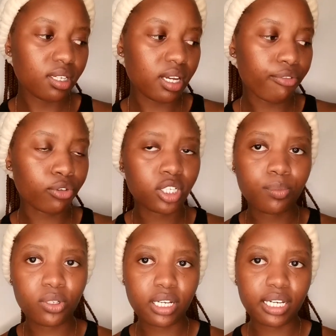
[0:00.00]

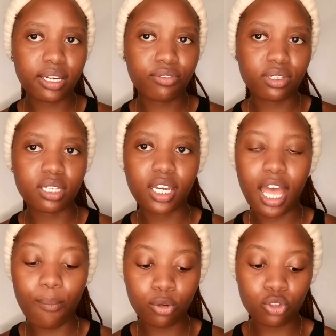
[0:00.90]
affordable and everything,
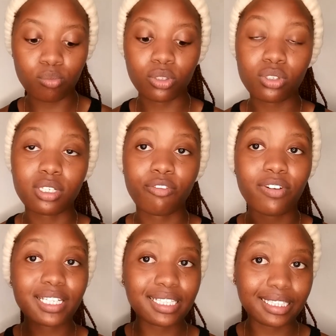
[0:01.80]
I'm going to be using
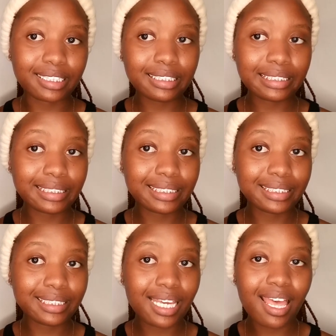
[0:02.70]
Vaseline
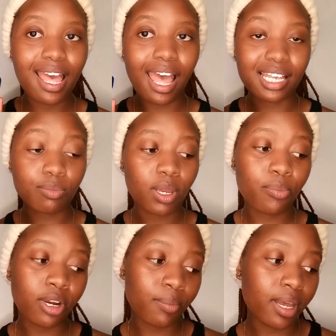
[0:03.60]
as my
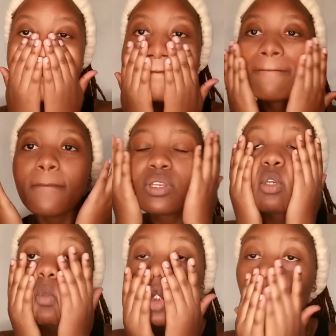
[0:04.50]
primer. So
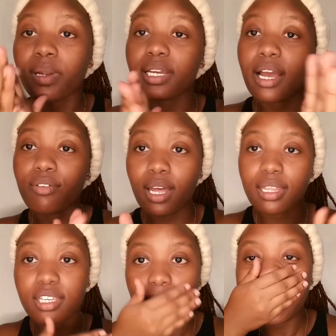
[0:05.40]
I'm just applying a
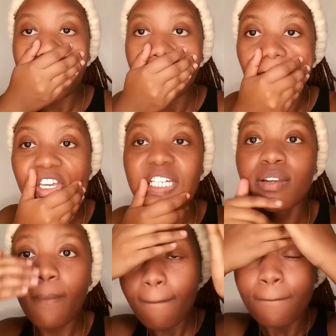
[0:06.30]
thin layer of it.
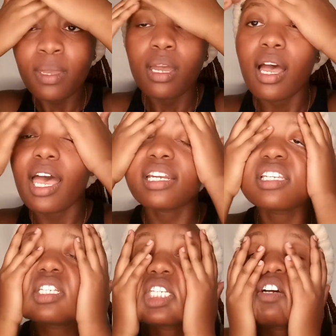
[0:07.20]
And
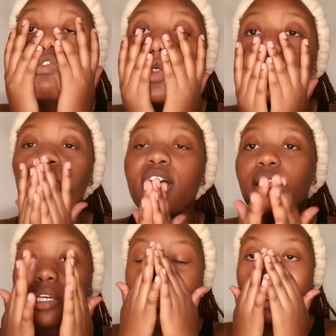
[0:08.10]
this is after you've done
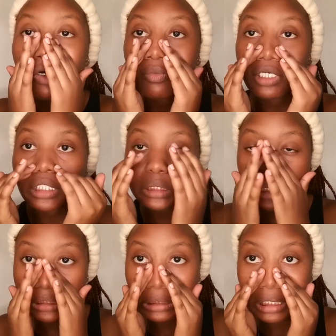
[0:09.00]
like your normal like
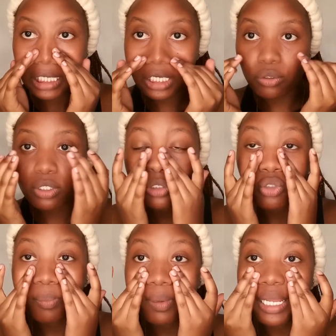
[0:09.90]
skincare. You need to
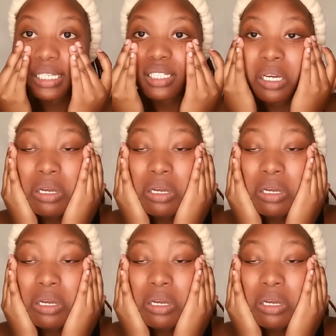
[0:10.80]
apply it.